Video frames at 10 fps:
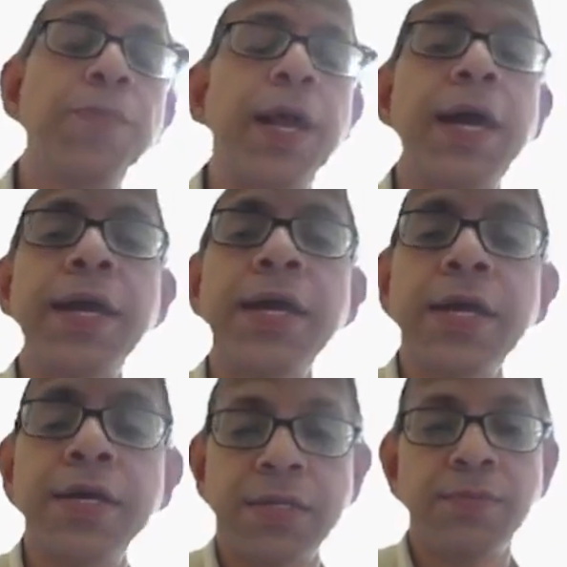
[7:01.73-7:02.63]
apply
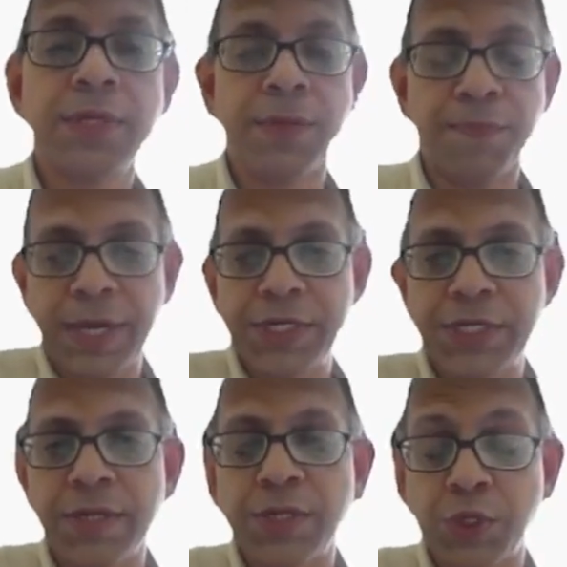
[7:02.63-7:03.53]
some
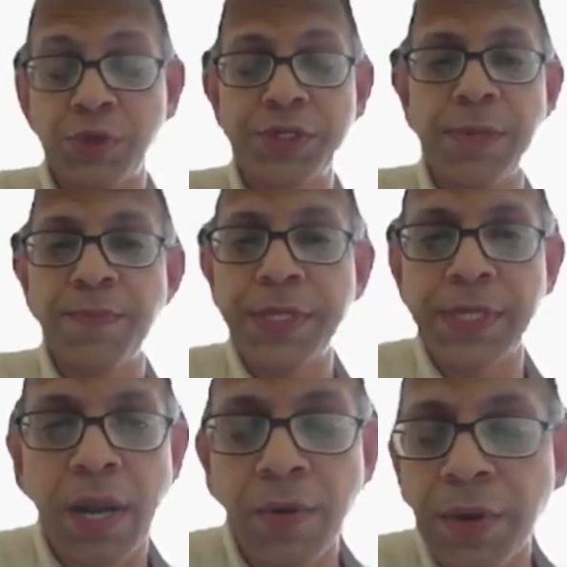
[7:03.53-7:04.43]
source
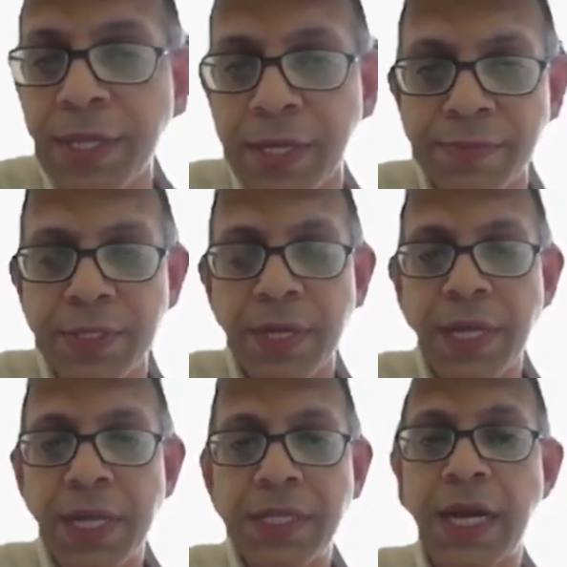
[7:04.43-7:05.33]
compression
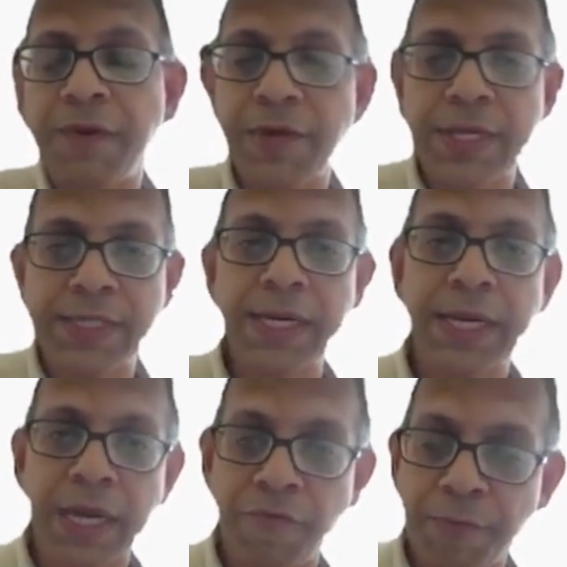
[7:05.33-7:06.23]
algorithms that we'll
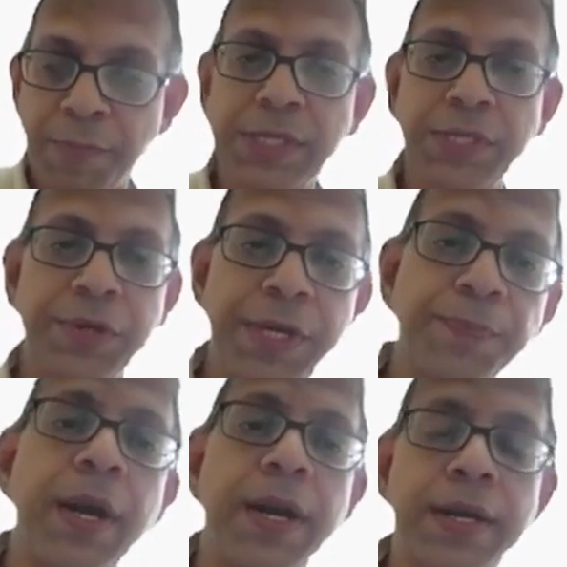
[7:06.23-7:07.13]
study in information theory
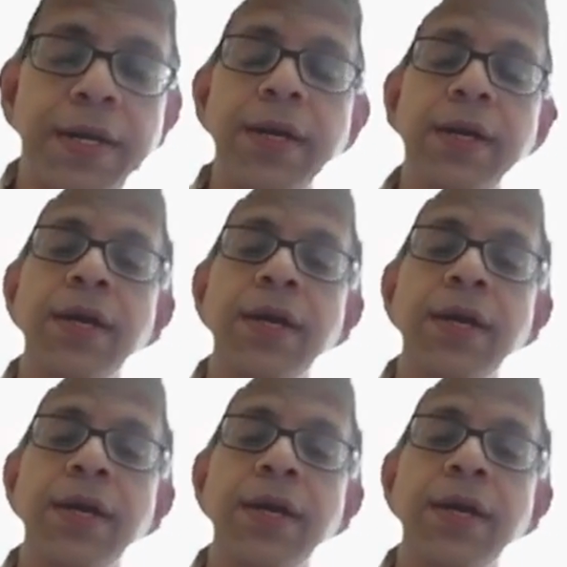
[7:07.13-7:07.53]
part